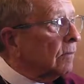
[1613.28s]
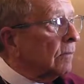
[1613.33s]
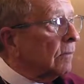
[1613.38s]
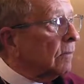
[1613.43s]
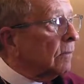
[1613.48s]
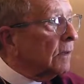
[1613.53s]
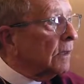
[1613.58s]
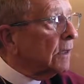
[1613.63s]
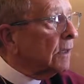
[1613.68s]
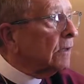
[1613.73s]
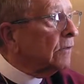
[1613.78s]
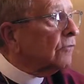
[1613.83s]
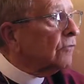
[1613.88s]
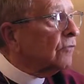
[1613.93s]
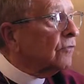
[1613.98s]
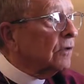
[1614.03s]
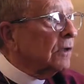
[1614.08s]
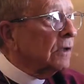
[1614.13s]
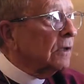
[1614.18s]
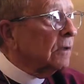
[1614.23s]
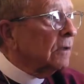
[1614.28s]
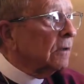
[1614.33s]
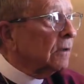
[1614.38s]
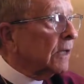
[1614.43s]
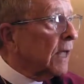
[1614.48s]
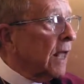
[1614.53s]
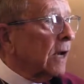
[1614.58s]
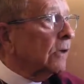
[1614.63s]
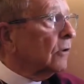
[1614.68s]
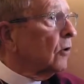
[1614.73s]
it is the
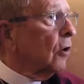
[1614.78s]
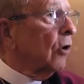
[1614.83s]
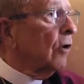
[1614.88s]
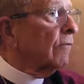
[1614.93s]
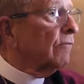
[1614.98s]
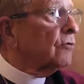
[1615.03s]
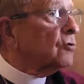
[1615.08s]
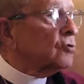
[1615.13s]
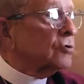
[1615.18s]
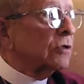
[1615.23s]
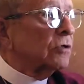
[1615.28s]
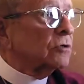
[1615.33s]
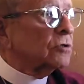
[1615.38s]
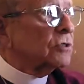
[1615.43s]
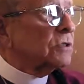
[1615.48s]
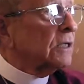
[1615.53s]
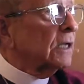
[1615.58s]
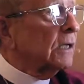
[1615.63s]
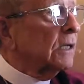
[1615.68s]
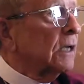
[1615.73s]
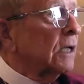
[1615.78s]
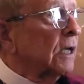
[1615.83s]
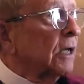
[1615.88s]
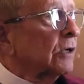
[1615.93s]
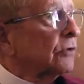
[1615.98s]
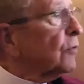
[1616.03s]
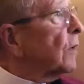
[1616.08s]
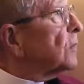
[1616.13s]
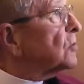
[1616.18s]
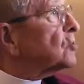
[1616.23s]
canon law of the church that
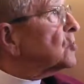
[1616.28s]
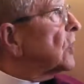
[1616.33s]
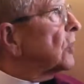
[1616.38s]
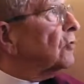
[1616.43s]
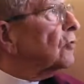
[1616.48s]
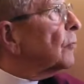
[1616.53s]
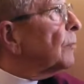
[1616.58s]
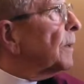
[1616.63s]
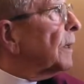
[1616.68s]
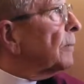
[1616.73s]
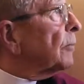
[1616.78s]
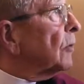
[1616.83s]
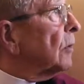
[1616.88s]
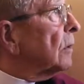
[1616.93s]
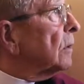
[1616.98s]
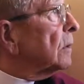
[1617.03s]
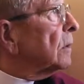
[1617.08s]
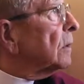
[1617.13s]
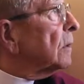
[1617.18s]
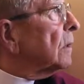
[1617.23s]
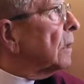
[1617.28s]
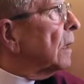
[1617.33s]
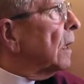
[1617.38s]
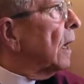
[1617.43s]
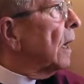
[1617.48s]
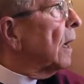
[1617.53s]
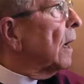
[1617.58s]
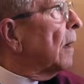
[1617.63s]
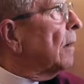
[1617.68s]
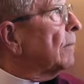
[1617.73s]
transgender people
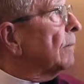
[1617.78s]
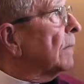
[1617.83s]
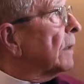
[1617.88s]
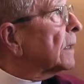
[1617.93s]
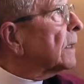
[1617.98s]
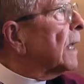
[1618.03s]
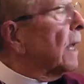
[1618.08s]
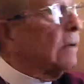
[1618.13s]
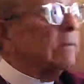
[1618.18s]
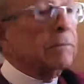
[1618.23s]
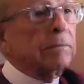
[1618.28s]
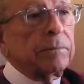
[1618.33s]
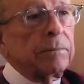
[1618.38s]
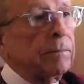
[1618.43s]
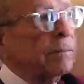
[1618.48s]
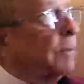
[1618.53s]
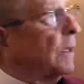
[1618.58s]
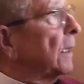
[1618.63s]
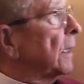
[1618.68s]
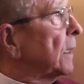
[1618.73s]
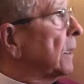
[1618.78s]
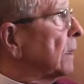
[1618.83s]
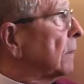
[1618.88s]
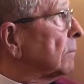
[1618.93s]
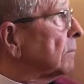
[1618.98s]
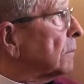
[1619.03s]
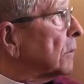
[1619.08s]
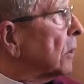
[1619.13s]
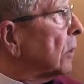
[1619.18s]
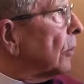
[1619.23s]
um, can be
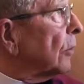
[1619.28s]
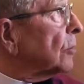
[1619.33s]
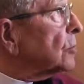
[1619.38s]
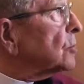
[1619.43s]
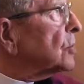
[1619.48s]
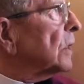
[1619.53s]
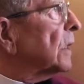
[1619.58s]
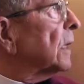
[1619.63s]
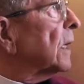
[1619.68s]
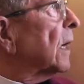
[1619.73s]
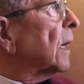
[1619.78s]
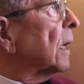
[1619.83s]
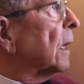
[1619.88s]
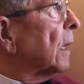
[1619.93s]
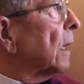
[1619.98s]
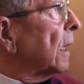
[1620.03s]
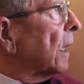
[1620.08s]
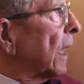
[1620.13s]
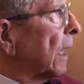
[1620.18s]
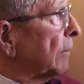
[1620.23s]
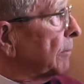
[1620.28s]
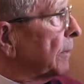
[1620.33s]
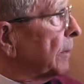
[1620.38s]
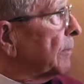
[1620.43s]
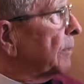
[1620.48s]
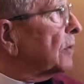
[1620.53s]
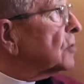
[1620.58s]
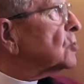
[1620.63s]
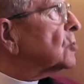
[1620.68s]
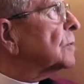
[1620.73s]
clergy uh, and be
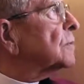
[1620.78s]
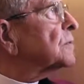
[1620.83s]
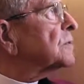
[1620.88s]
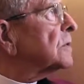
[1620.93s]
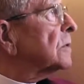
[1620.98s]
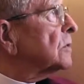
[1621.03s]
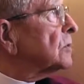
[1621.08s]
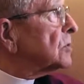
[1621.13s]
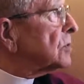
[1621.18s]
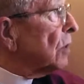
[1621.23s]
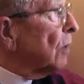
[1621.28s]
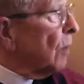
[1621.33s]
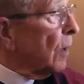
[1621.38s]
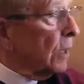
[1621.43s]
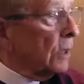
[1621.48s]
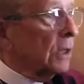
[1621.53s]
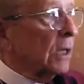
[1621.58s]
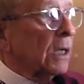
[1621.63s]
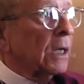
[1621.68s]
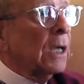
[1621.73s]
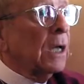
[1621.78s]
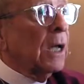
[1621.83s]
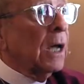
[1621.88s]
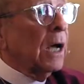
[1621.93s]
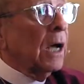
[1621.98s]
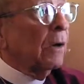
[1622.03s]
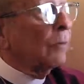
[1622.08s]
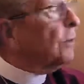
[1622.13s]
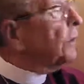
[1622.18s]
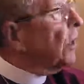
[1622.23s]
bishops and so on.
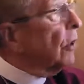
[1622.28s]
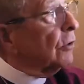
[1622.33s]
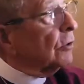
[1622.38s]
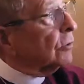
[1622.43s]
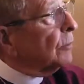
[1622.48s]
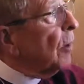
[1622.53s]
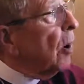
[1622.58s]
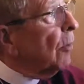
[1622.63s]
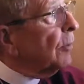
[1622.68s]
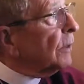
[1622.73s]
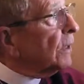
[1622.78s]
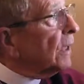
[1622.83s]
Uh, we don't at the moment